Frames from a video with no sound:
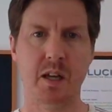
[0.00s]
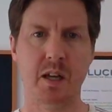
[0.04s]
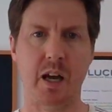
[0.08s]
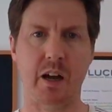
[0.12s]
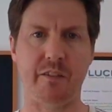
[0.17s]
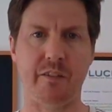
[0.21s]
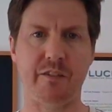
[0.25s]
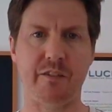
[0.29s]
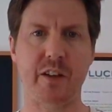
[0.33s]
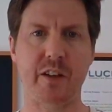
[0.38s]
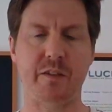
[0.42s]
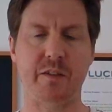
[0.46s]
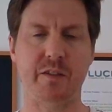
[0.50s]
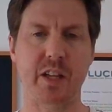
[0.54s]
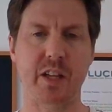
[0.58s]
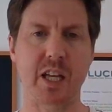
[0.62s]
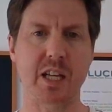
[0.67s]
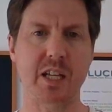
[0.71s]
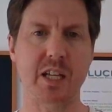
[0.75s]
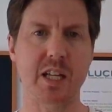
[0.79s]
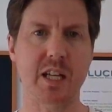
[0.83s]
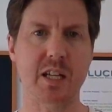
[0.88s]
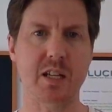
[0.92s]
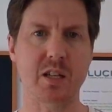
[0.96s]

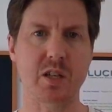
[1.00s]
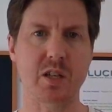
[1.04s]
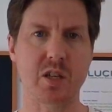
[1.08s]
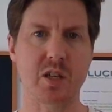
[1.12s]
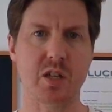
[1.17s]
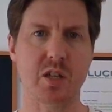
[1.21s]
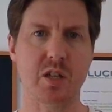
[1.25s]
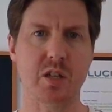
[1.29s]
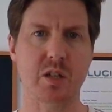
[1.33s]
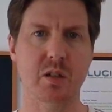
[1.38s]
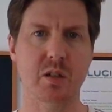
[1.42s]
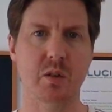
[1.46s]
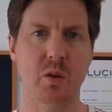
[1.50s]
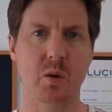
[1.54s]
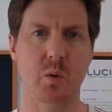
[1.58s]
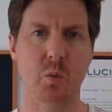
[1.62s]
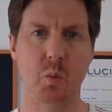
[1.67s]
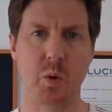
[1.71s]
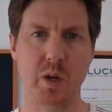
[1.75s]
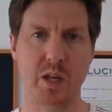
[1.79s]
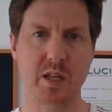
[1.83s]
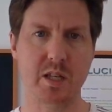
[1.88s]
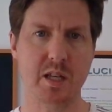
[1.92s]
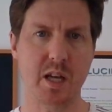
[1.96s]
15-inch
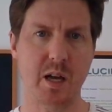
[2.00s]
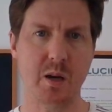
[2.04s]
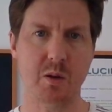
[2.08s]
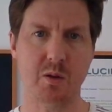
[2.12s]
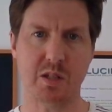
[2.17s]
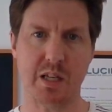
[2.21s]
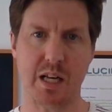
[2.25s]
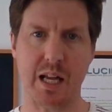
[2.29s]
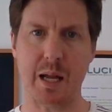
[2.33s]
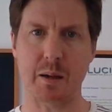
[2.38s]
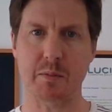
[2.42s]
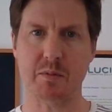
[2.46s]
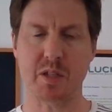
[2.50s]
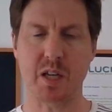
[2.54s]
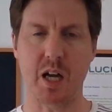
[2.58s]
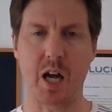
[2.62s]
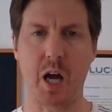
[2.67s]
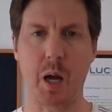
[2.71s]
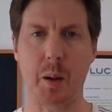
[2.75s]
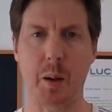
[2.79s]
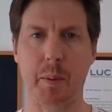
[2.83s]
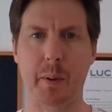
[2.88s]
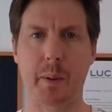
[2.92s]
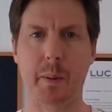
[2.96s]
Windows
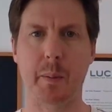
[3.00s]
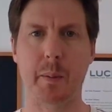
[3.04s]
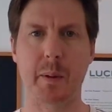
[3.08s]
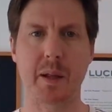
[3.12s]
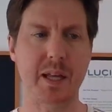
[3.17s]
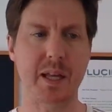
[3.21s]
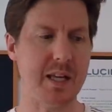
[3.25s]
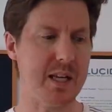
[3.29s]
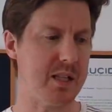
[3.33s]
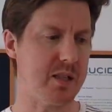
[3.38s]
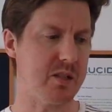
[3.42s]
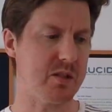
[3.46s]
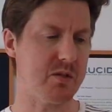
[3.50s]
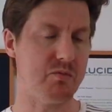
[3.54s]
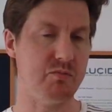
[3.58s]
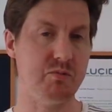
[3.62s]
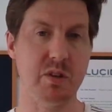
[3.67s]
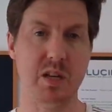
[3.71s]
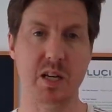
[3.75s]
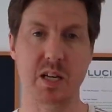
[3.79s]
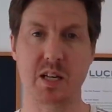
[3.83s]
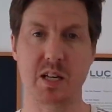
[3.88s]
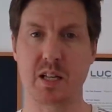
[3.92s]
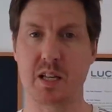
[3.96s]
laptop, it
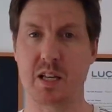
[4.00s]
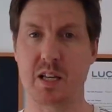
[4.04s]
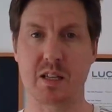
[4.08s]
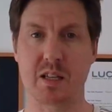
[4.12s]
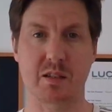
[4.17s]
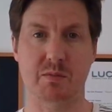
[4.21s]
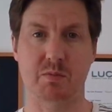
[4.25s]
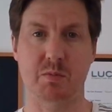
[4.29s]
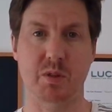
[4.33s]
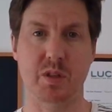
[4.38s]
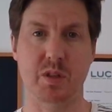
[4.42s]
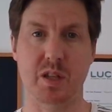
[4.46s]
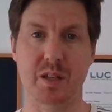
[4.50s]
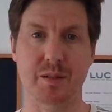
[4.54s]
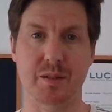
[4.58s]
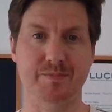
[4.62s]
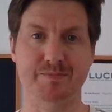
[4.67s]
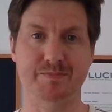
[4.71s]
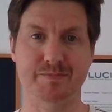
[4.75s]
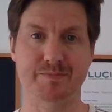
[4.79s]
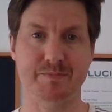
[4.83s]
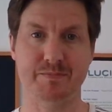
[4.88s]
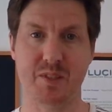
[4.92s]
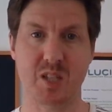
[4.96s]
really is one of the
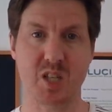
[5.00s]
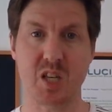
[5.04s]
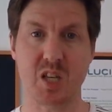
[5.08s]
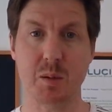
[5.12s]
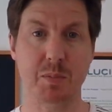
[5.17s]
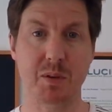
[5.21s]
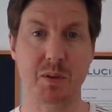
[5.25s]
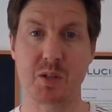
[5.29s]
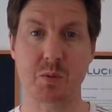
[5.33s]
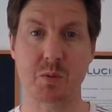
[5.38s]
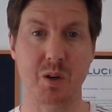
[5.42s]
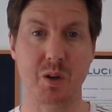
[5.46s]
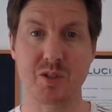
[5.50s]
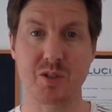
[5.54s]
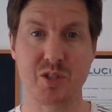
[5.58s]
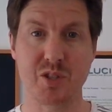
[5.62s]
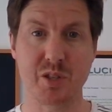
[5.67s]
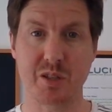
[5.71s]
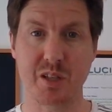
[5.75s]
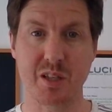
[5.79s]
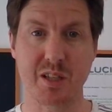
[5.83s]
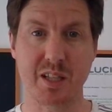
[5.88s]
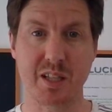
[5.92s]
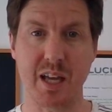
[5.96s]
cheapest ones
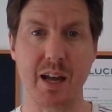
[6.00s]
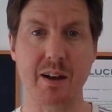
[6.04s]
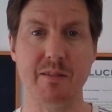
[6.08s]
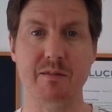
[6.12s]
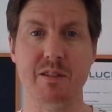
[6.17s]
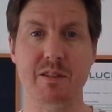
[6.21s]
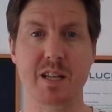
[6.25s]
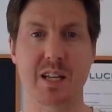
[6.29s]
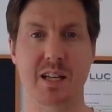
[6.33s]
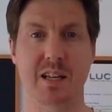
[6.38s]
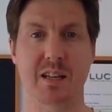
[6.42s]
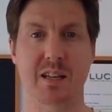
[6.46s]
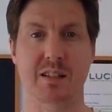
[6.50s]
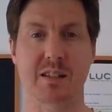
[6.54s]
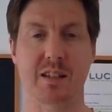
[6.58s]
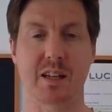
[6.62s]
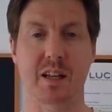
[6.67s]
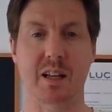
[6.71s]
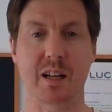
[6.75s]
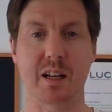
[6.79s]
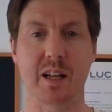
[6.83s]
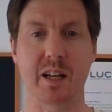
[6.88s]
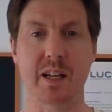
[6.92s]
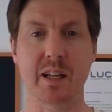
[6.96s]
you can get
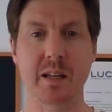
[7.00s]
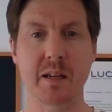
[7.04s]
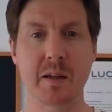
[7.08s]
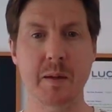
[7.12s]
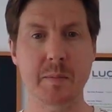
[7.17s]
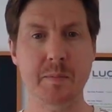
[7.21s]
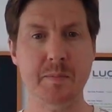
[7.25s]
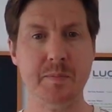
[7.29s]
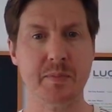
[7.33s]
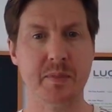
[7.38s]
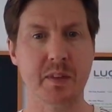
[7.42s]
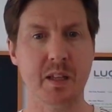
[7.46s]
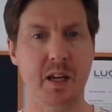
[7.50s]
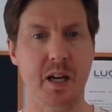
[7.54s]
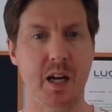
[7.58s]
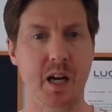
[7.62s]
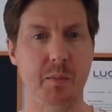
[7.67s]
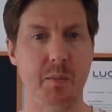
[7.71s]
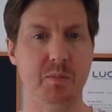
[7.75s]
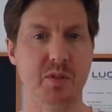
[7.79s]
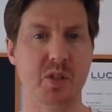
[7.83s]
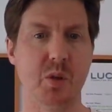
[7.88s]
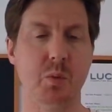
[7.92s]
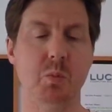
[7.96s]
realistically.
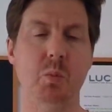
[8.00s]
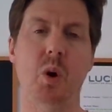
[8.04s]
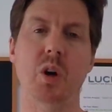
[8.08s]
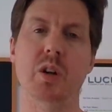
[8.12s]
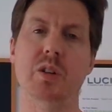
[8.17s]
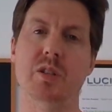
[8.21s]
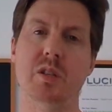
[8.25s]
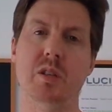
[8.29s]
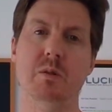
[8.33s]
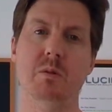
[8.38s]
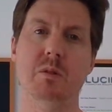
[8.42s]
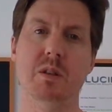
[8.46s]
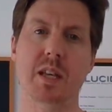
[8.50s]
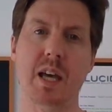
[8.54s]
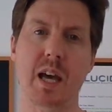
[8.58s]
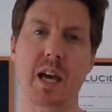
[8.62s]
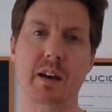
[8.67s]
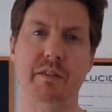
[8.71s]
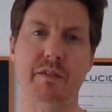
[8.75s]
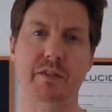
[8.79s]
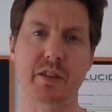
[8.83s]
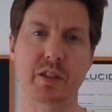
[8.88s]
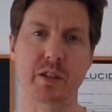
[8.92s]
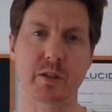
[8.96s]
So what do you
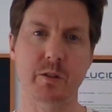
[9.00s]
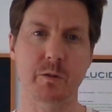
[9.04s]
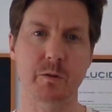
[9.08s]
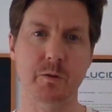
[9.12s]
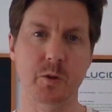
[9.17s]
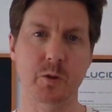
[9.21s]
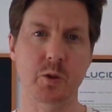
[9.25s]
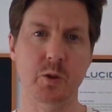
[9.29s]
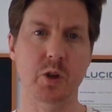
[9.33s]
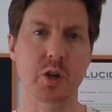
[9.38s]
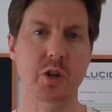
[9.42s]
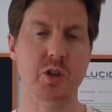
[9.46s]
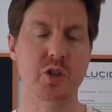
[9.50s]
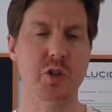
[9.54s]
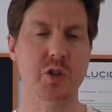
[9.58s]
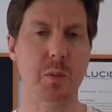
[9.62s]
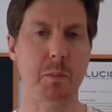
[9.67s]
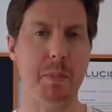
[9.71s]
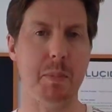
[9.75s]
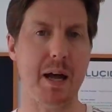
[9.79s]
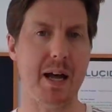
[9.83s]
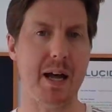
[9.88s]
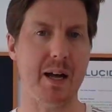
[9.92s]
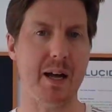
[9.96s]
get for your
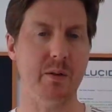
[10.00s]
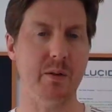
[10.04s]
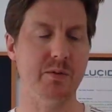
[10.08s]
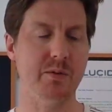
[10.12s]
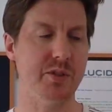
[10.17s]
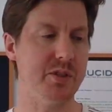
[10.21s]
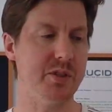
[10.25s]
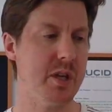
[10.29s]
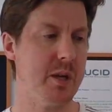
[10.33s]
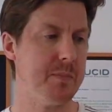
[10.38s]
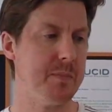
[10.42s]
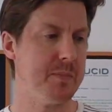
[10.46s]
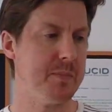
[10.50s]
£400?